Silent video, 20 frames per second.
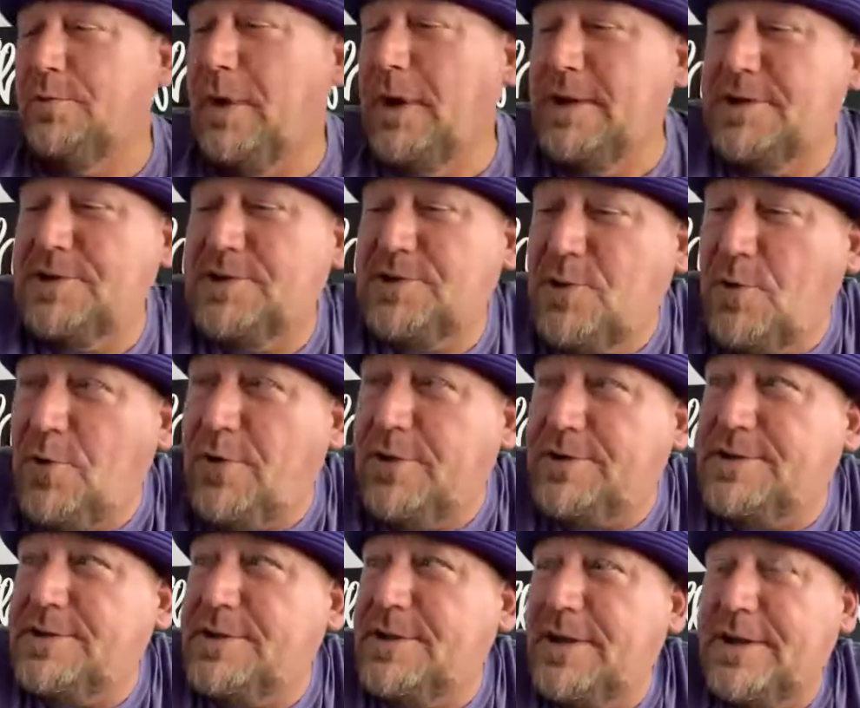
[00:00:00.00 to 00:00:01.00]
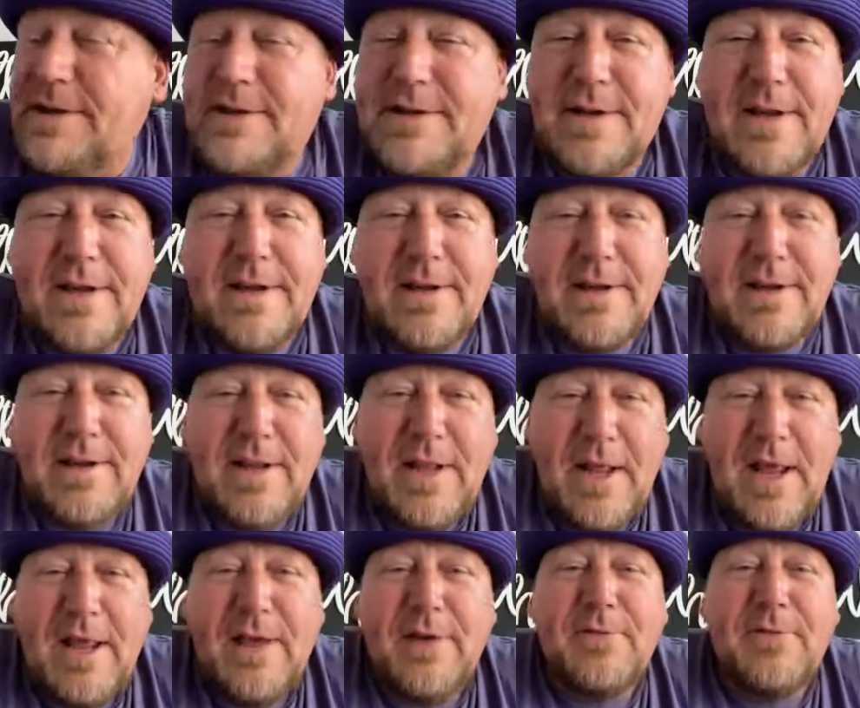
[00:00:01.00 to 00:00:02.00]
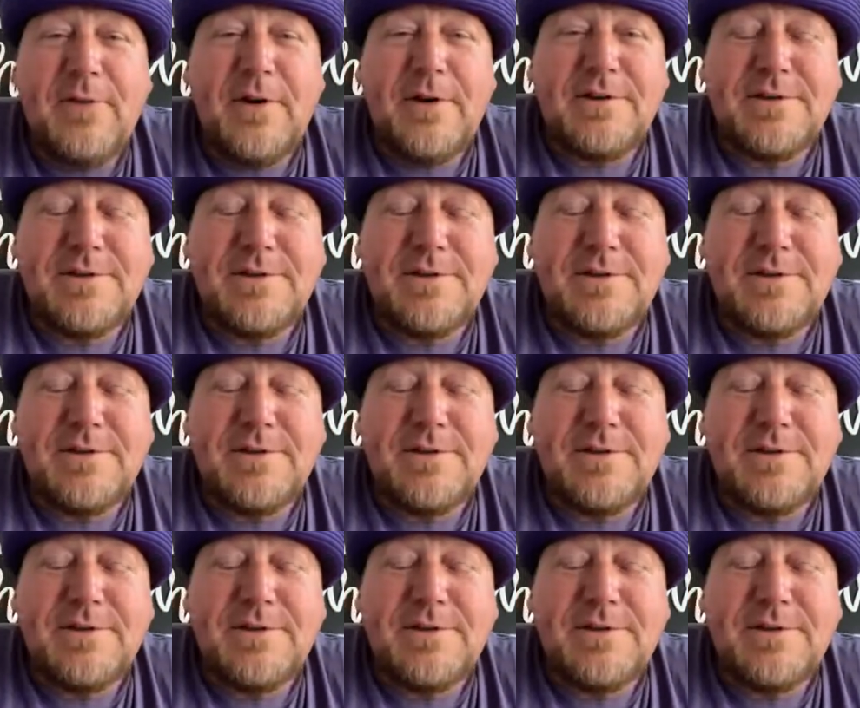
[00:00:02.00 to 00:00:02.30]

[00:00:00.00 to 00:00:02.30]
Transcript: by a source that I needed to have uh,